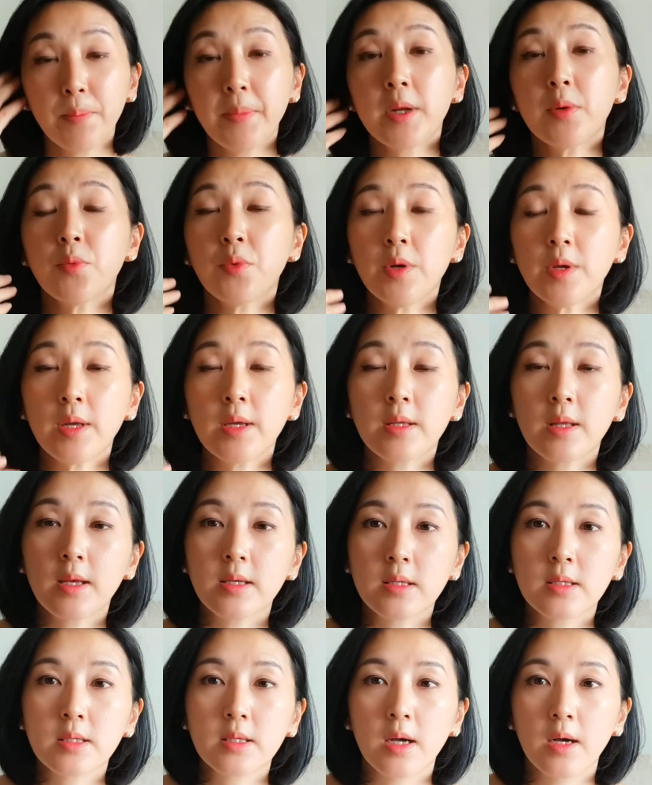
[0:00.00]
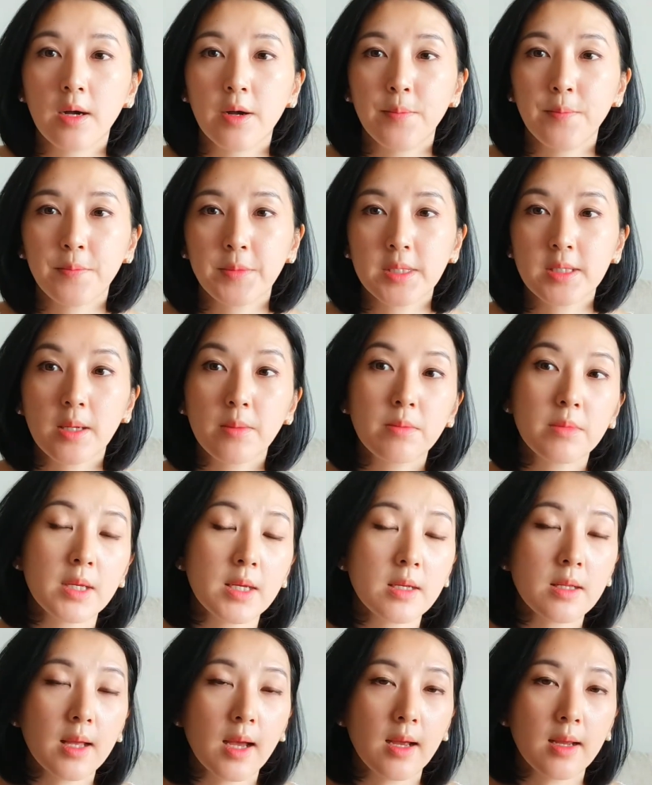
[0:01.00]
But it's
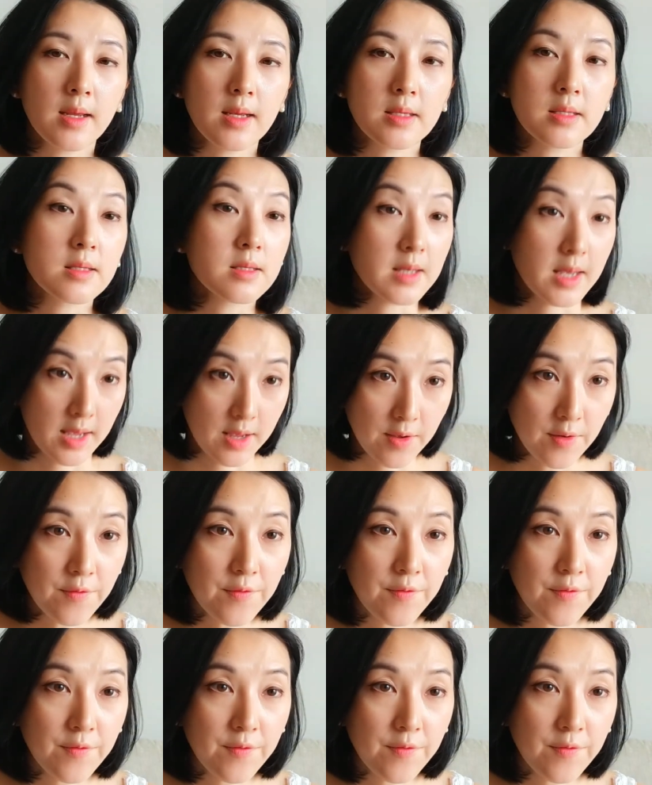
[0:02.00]
something that is safe,